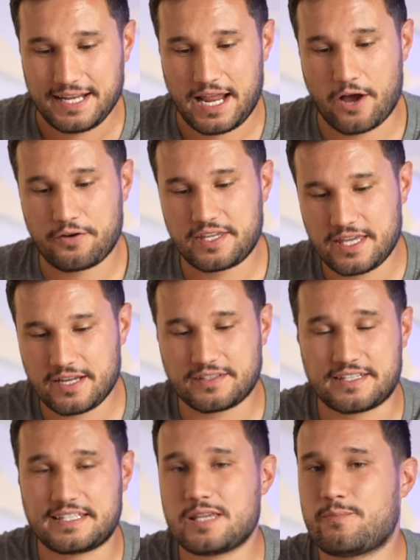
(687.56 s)
Now here, the
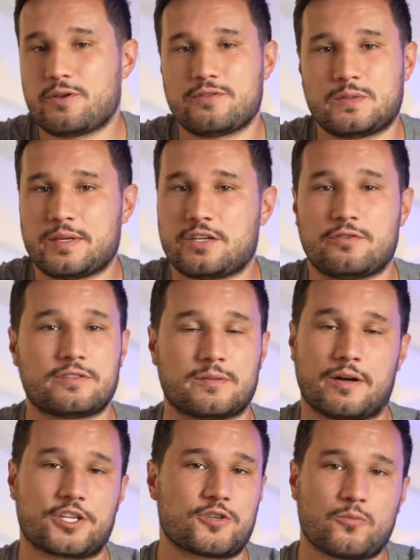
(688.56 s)
C P U is being used
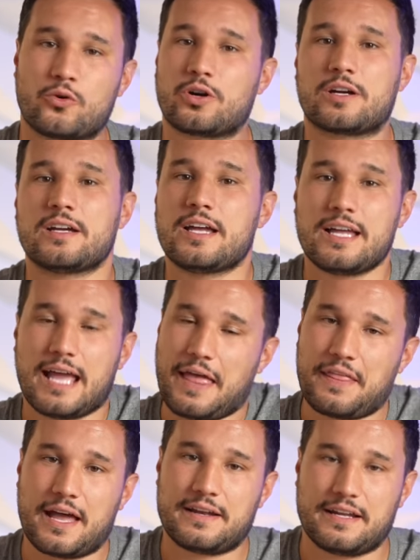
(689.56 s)
much more, and
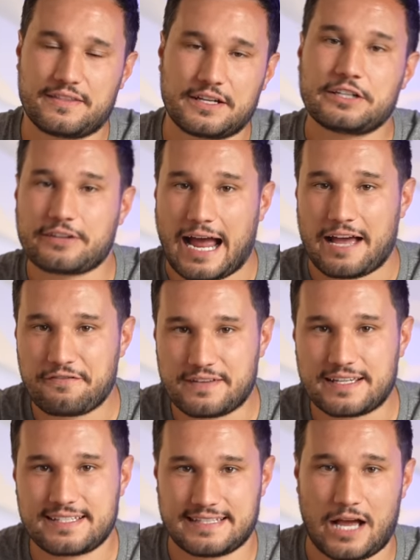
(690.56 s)
then the
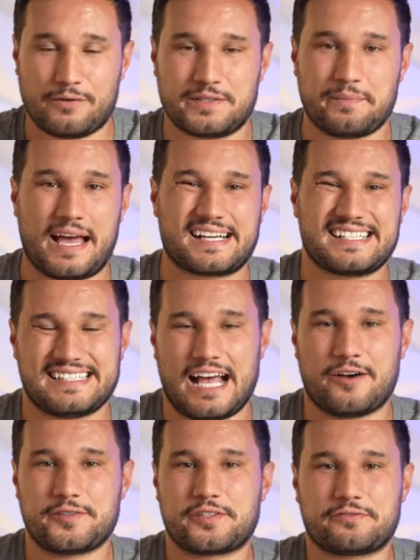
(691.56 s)
graphics, that was maxed
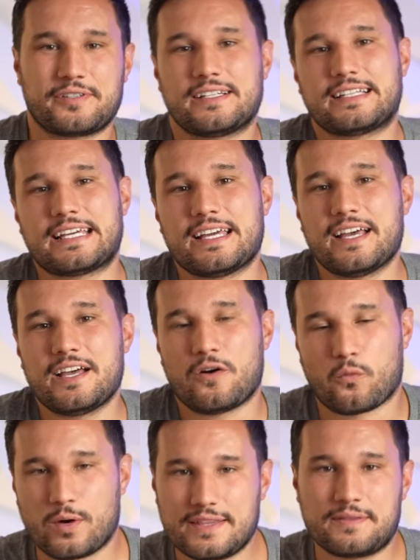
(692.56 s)
out. So really,
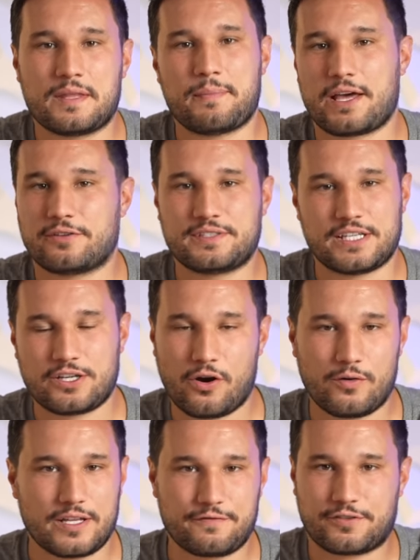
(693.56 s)
with the Metal
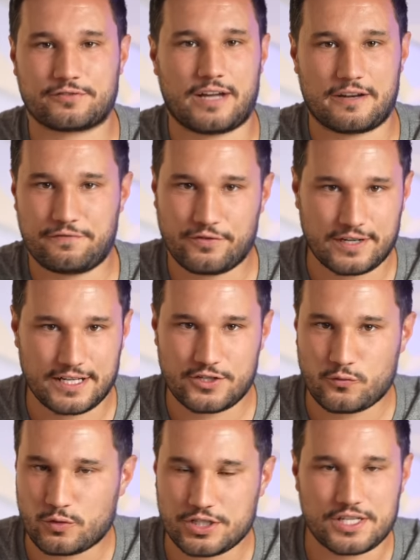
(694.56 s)
decoding for RED footage,
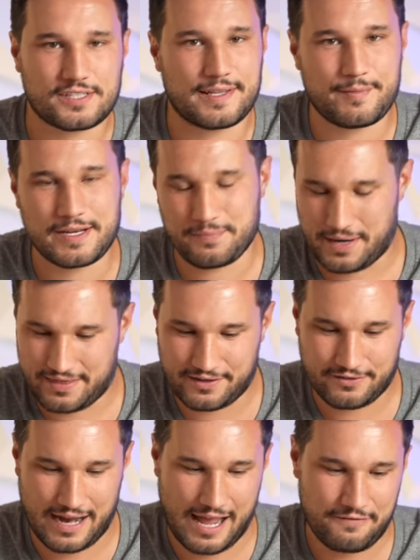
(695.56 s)
we're just limited by the
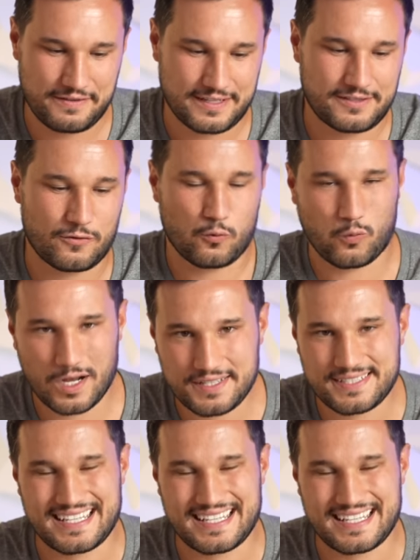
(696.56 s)
graphics. So once